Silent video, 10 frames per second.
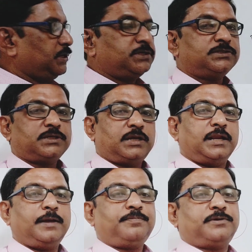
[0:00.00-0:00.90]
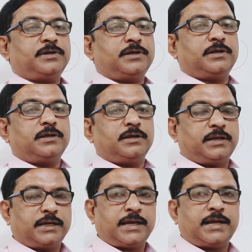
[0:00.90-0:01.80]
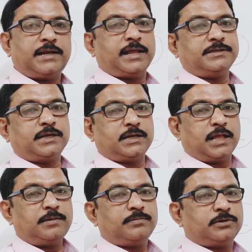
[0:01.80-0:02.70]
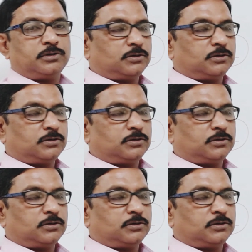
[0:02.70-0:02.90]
is left recurrent laryngeal nerve.